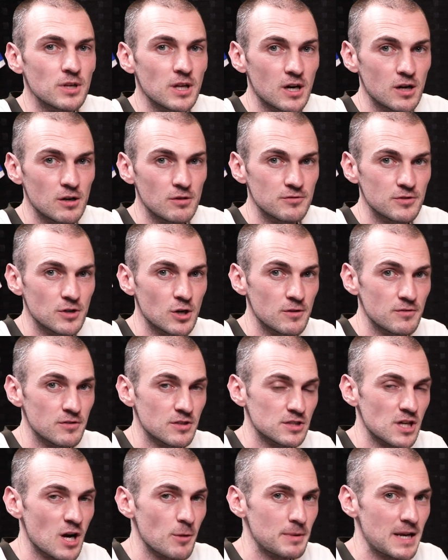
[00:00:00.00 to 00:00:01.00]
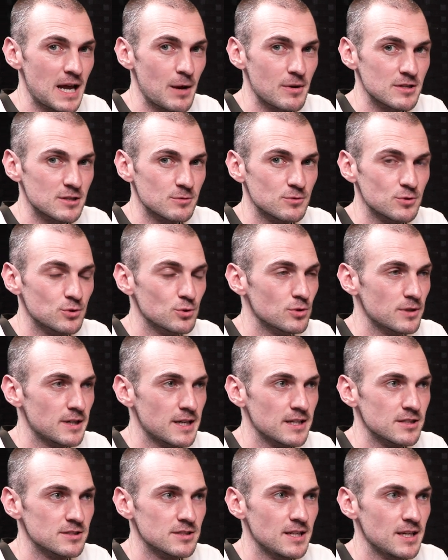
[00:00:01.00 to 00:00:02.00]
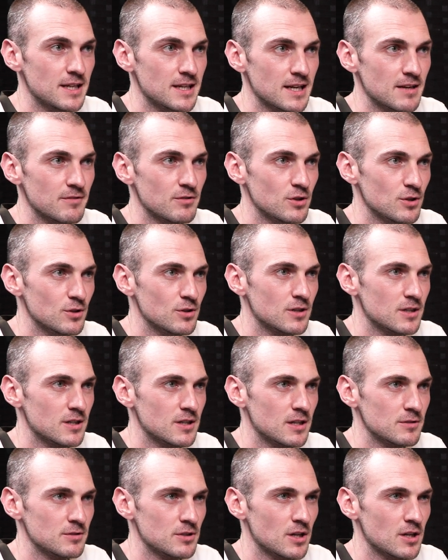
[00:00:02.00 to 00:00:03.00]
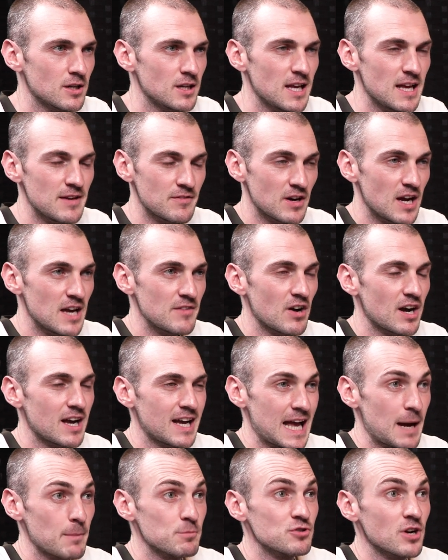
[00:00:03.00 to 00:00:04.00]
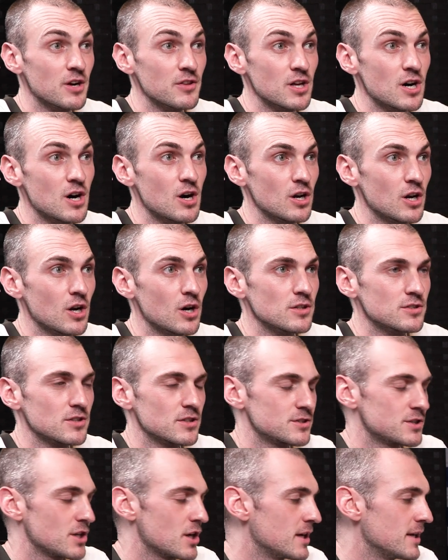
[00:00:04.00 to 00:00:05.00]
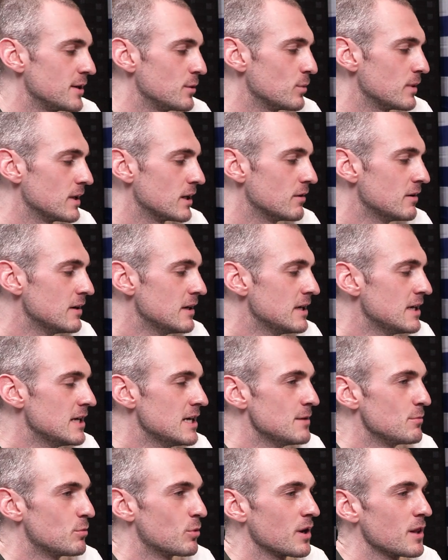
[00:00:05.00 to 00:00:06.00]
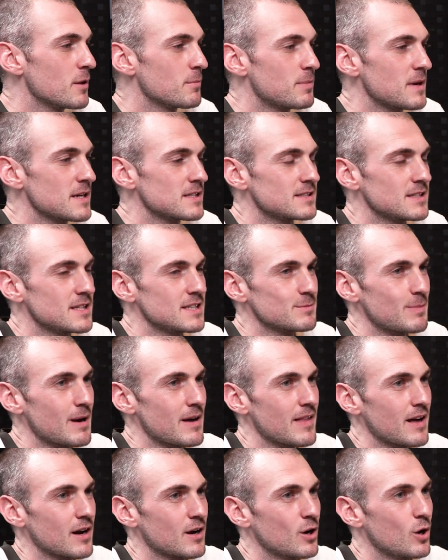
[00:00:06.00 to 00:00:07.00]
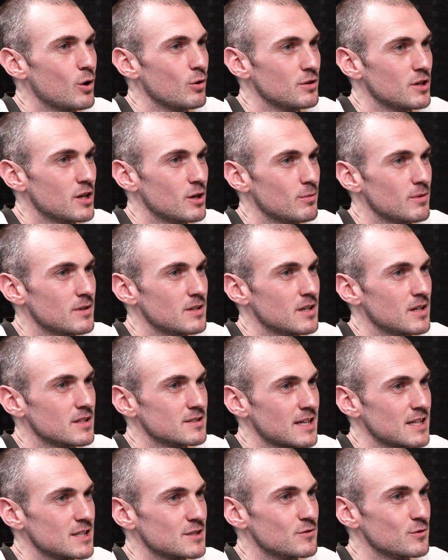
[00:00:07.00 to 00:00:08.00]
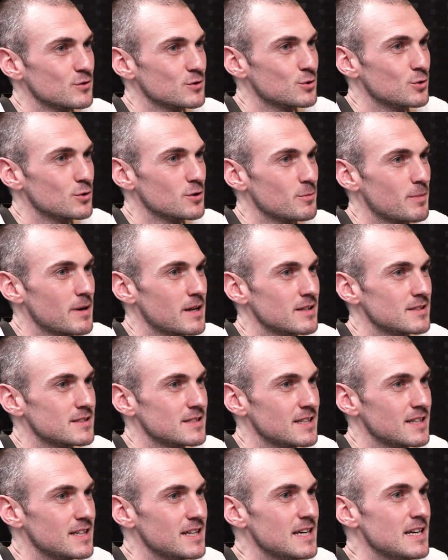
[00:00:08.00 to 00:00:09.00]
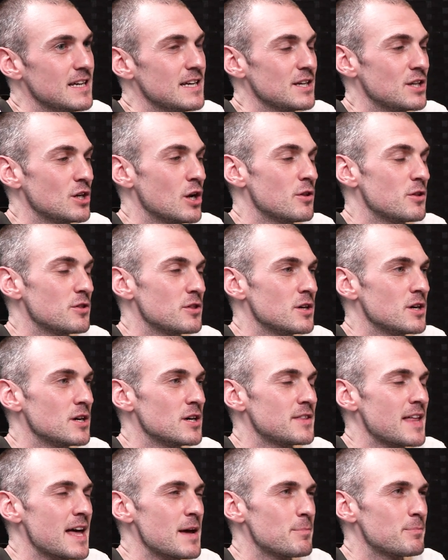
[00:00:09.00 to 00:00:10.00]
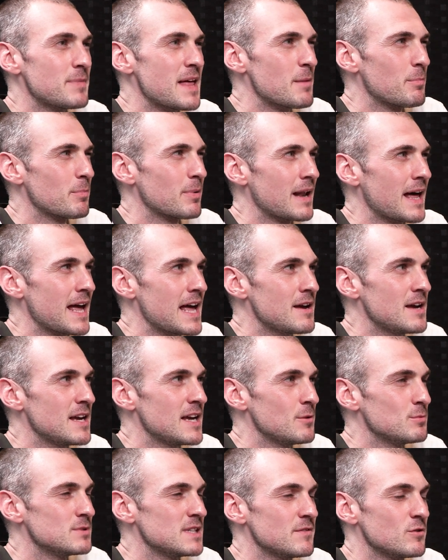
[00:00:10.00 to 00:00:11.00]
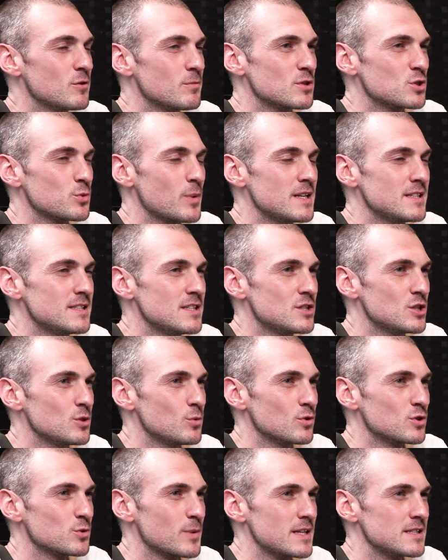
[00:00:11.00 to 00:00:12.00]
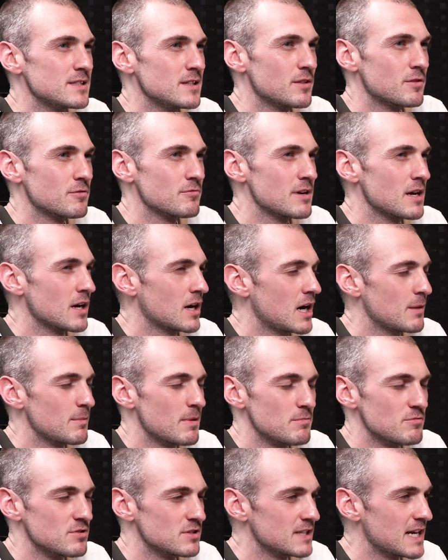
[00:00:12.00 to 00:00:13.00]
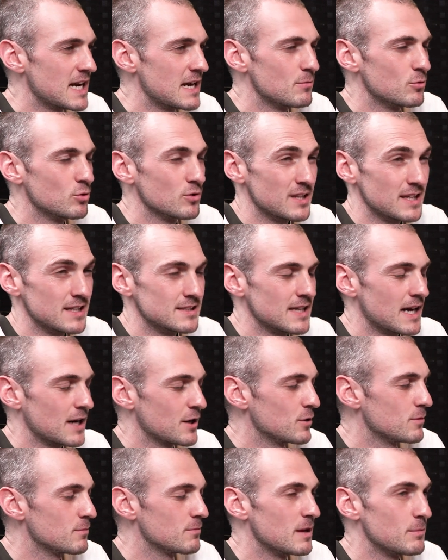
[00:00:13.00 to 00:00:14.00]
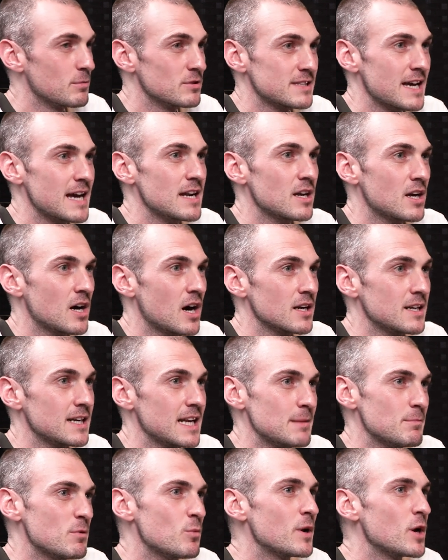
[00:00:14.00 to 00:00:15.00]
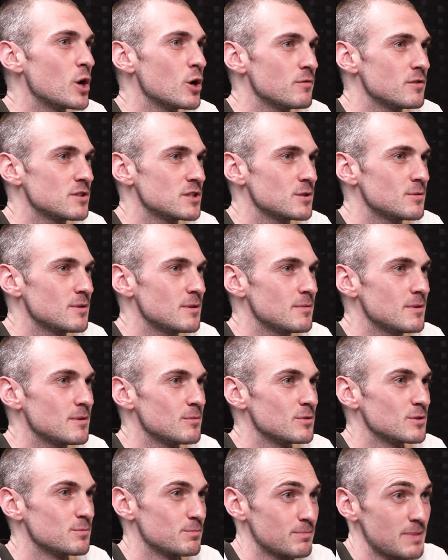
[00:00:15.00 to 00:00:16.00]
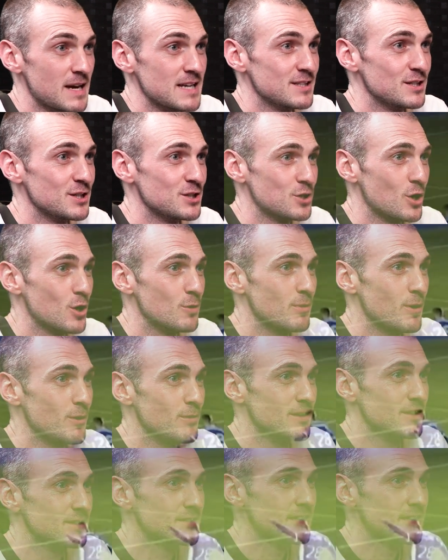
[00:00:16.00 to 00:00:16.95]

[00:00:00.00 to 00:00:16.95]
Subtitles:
it over the top now as I'm talking, so you can have a look. If I can capture it on the highlights, I certainly will. one of the best things about that goal, when Stansfield scored the penalty, their player, it was even number 22 or 23, I can't remember his name or the exact number, but Taylor Garden-Hickman went over to him and was basically showboating,